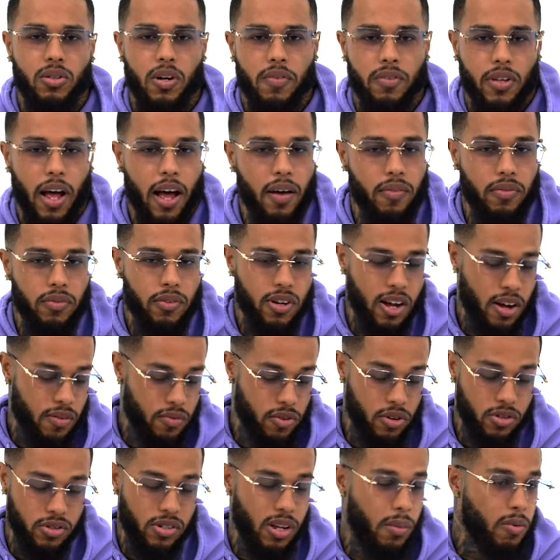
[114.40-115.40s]
know, I've, I've
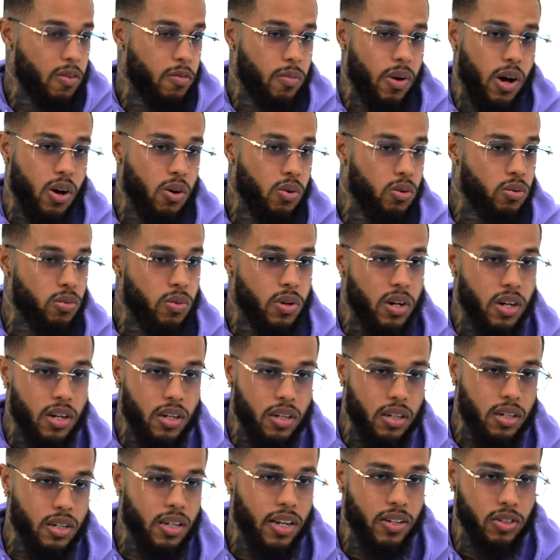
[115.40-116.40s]
covered some of my old
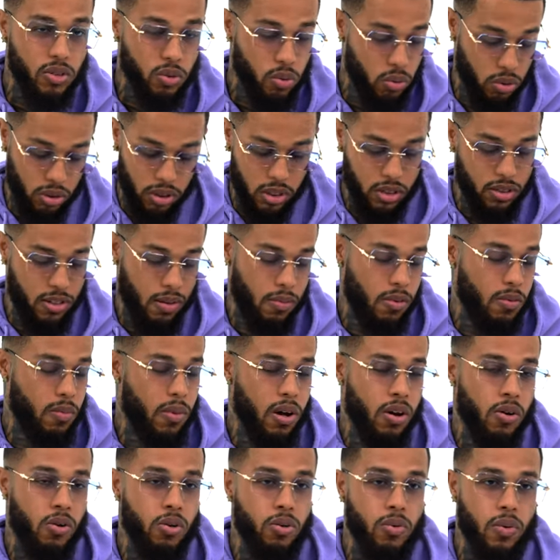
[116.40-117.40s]
work. I still see some of
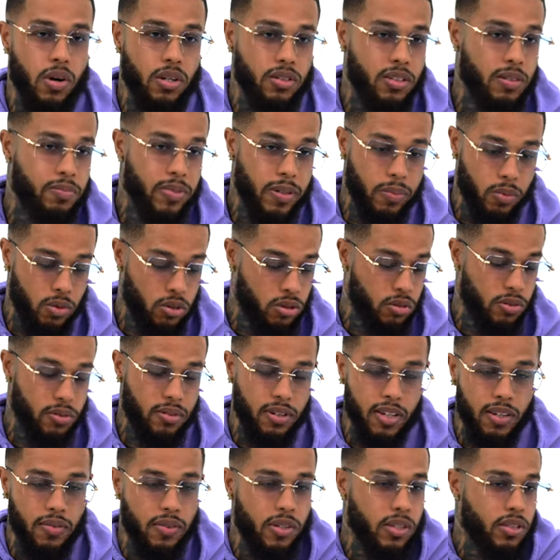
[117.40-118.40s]
my old work. Some people still
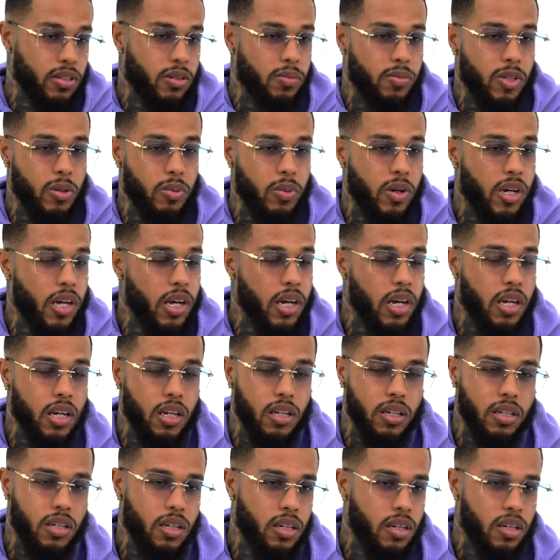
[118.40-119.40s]
love it. Some people hate
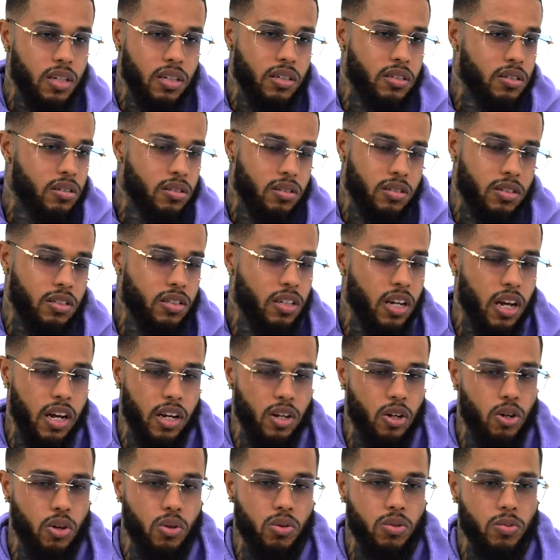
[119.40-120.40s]
it. Yeah. It's just how
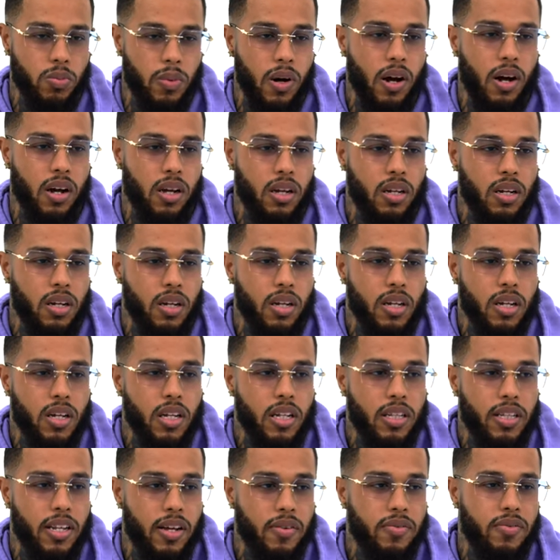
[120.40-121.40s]
it goes. But
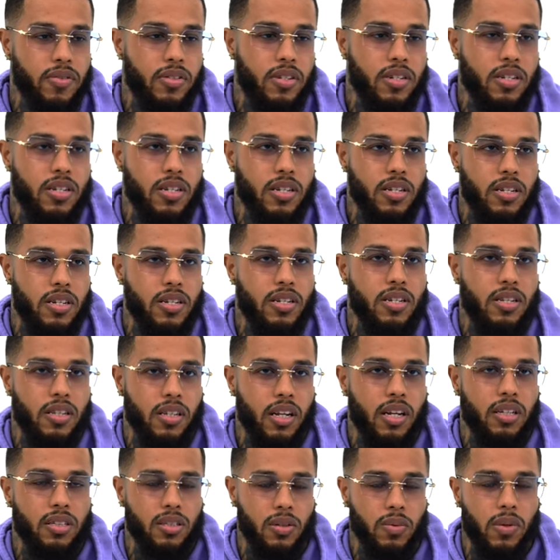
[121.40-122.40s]
definitely,
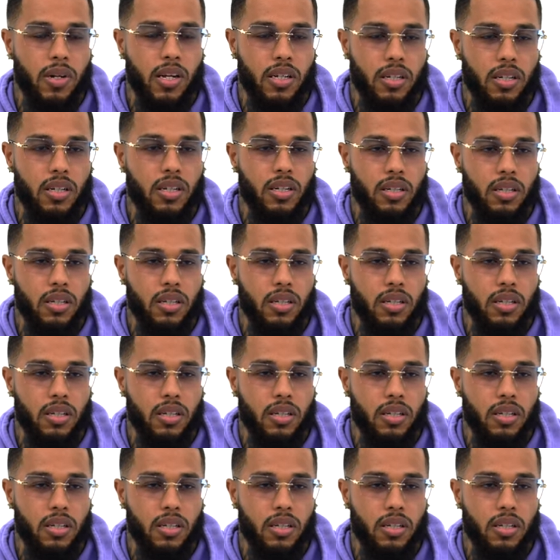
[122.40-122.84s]
that's the way I did